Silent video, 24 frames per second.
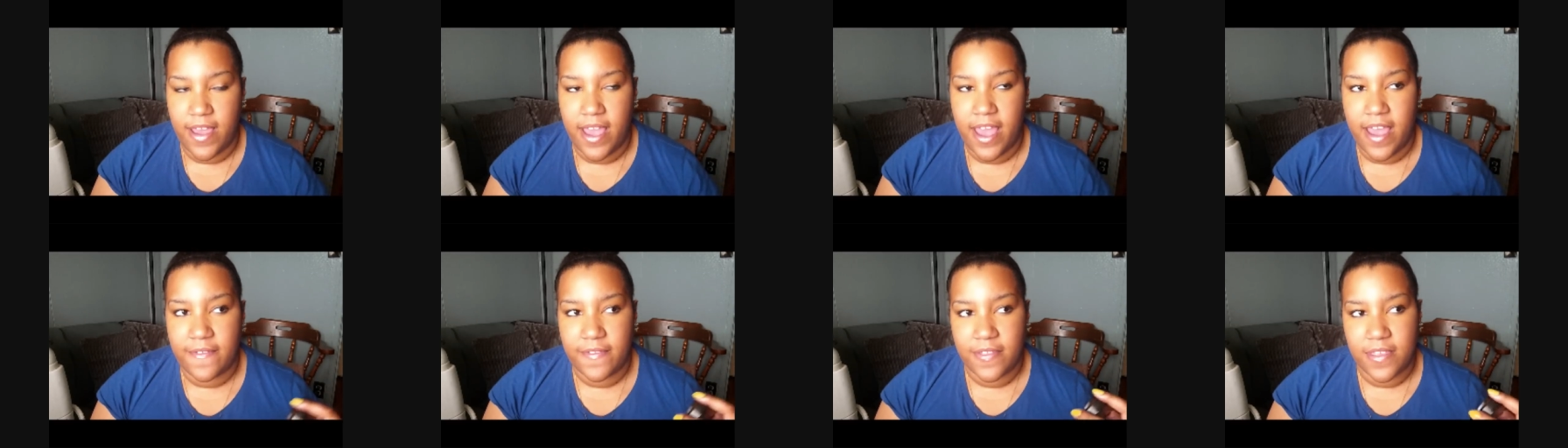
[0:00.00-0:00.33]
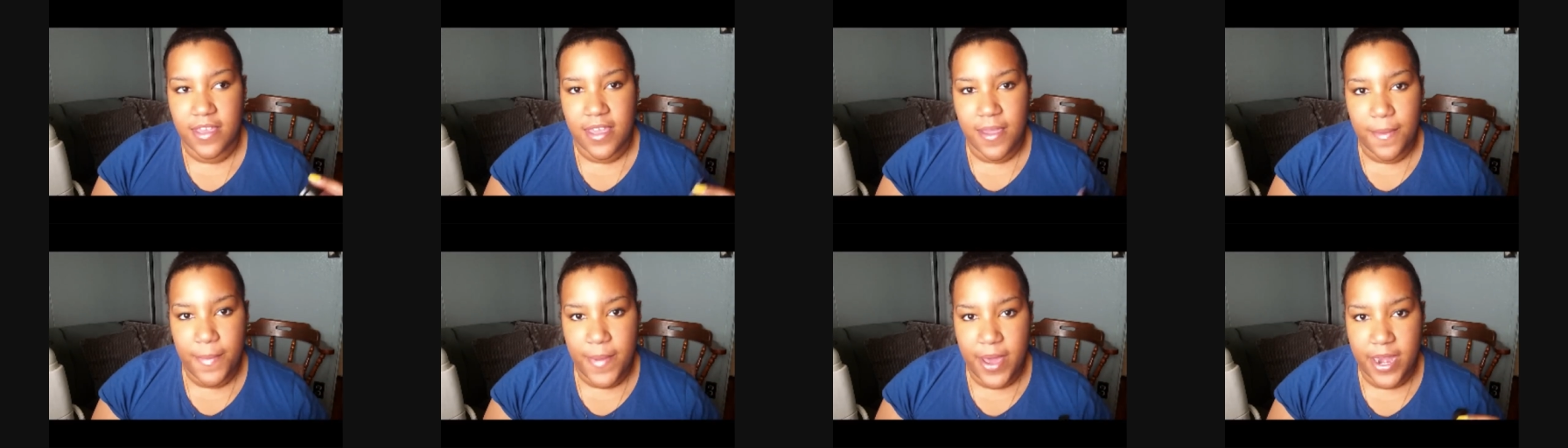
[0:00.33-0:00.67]
I have
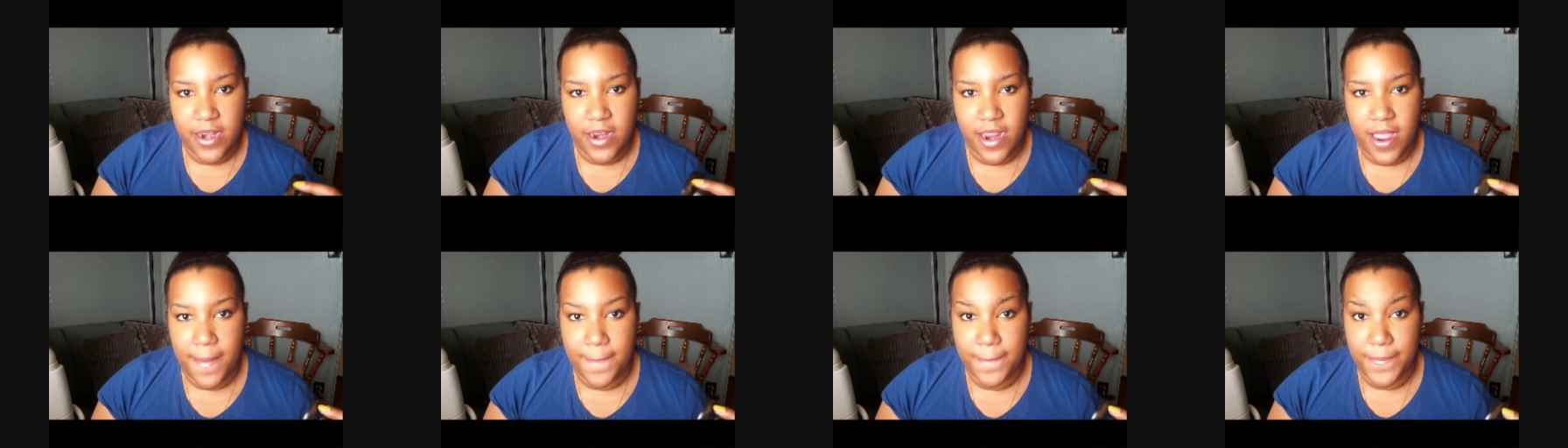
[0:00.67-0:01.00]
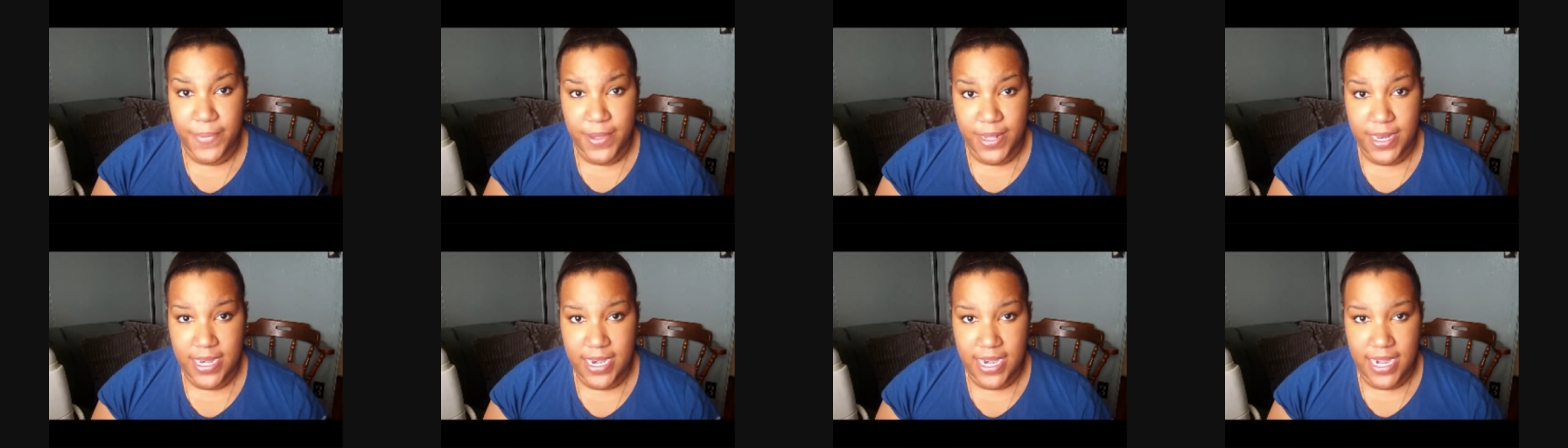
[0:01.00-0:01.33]
to get better
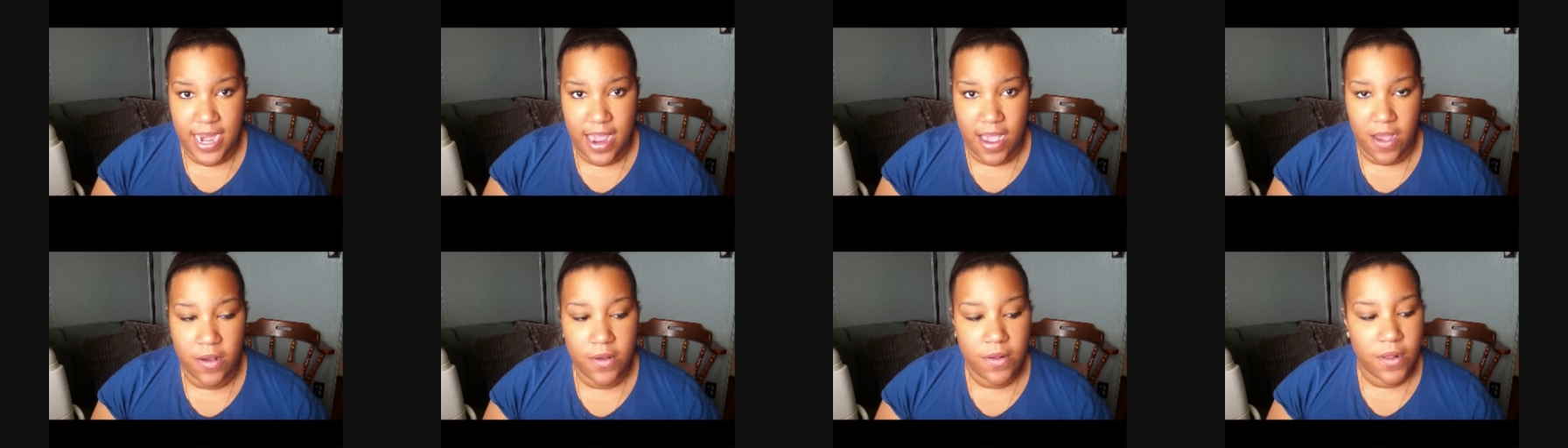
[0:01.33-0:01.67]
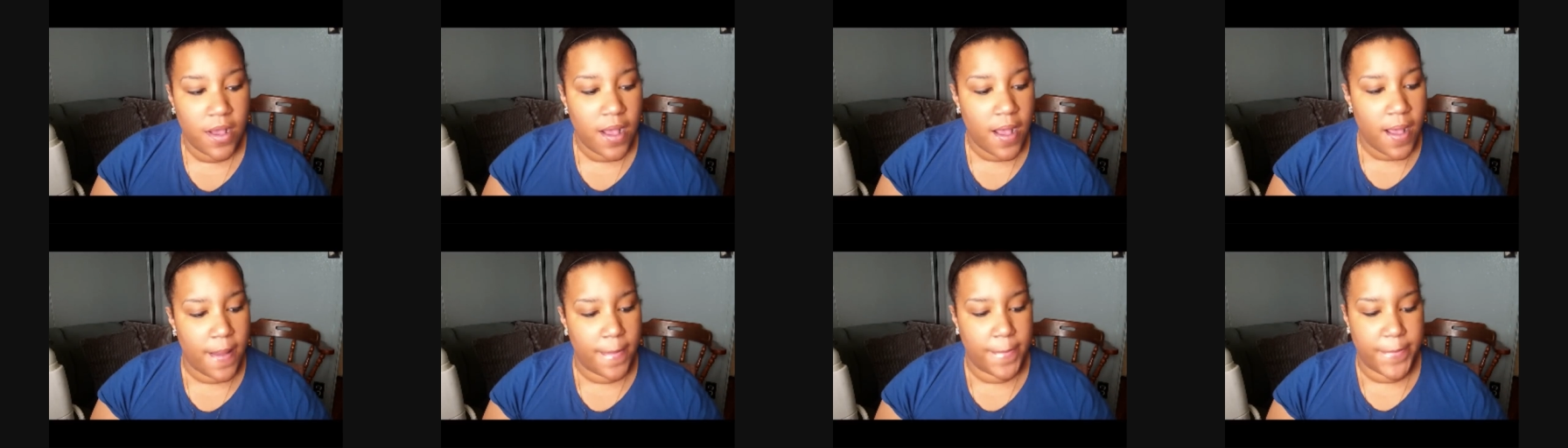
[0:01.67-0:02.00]
at blending out.
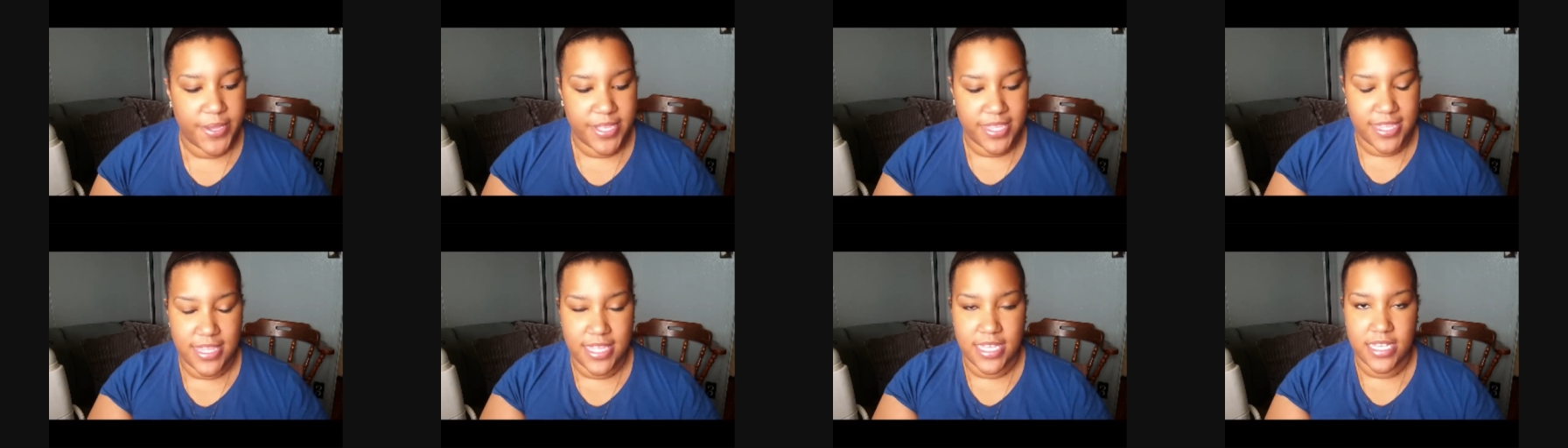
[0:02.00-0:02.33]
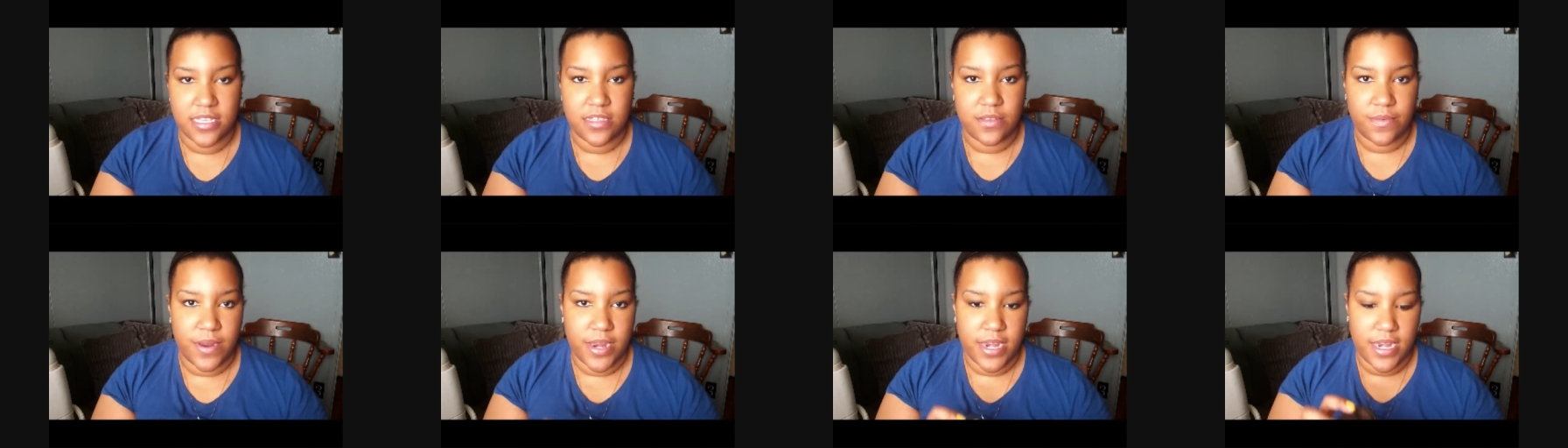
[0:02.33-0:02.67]
But
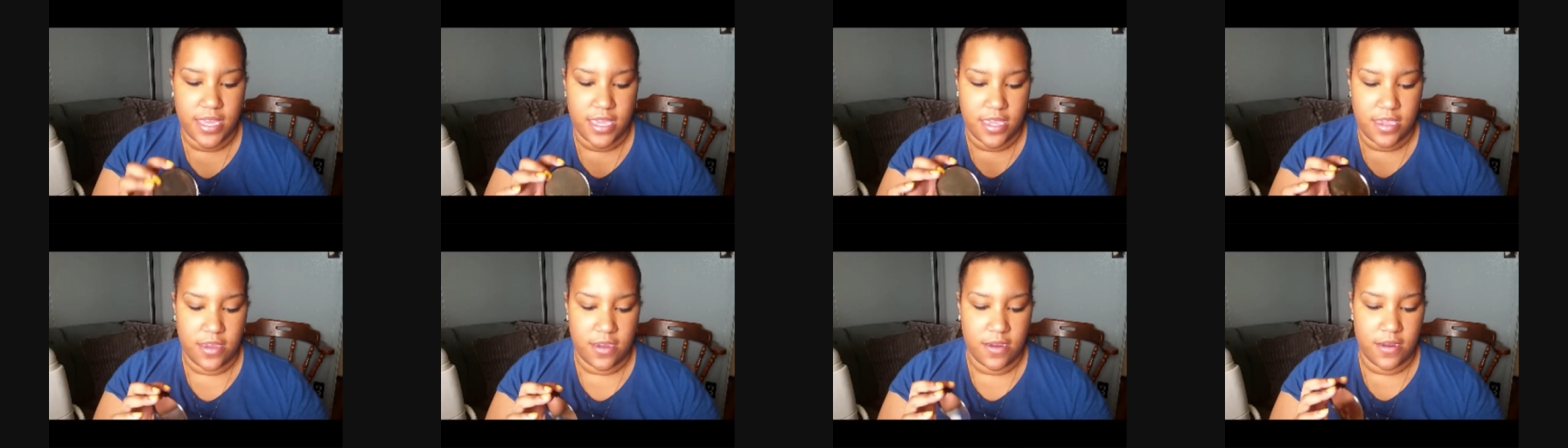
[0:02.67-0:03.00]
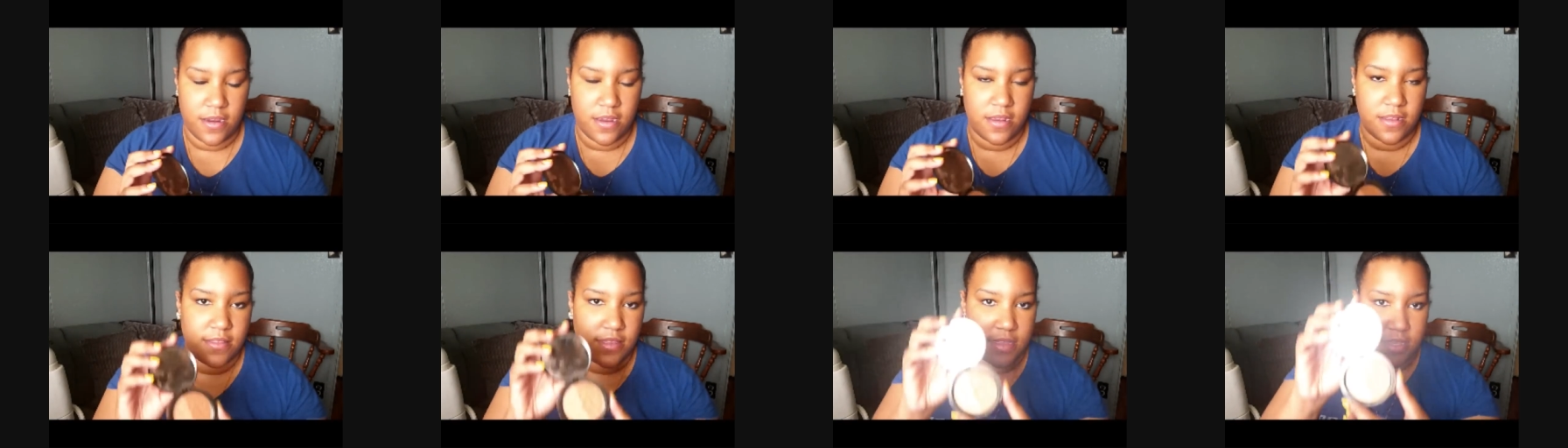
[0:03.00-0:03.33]
this right
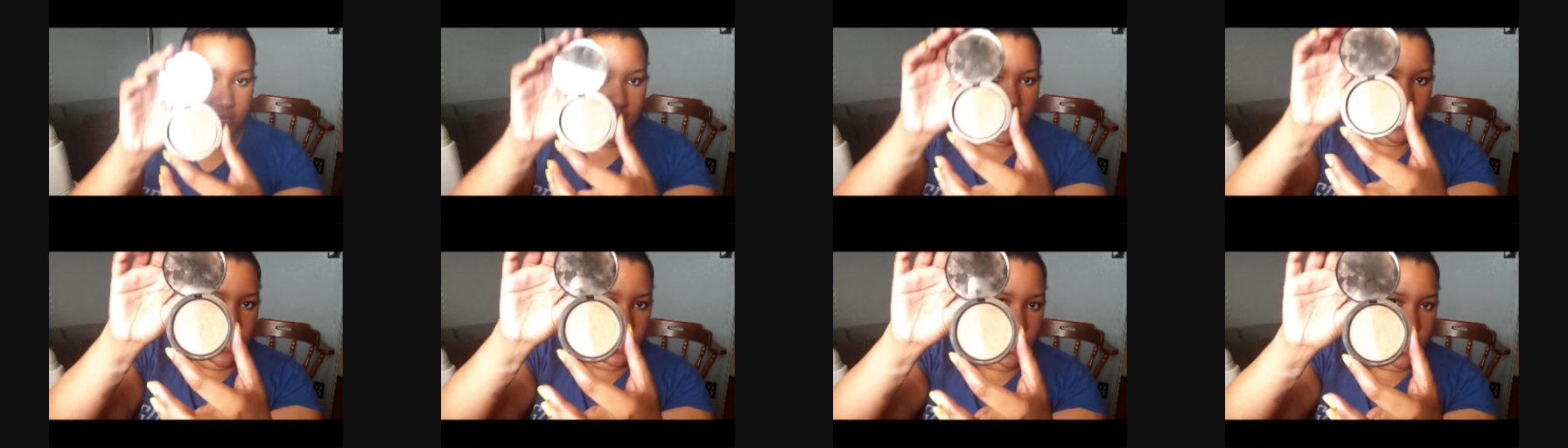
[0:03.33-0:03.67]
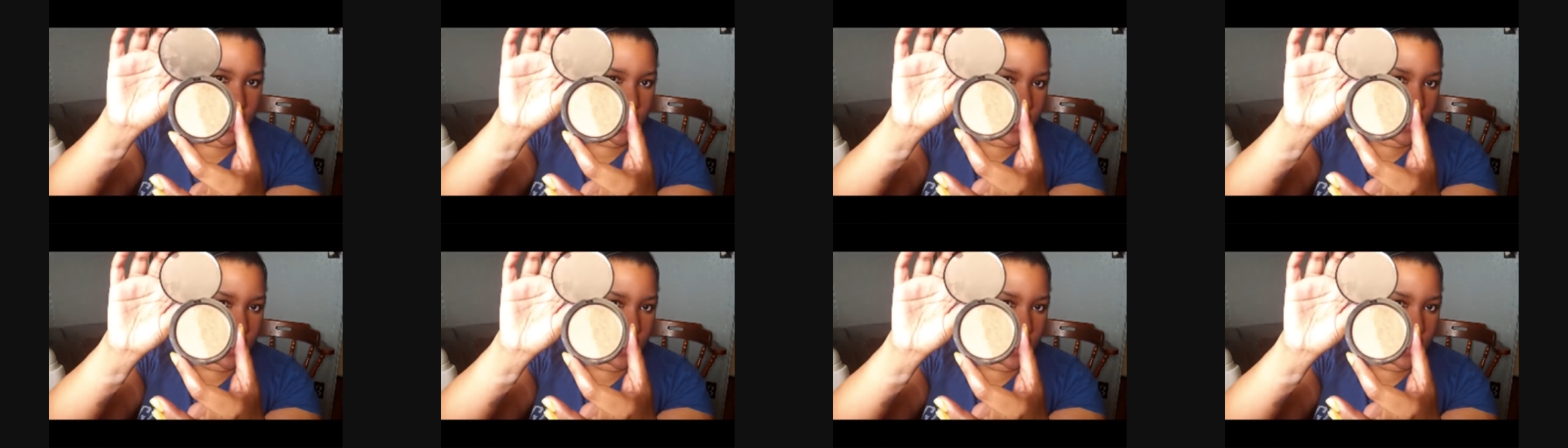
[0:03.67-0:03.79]
here, this is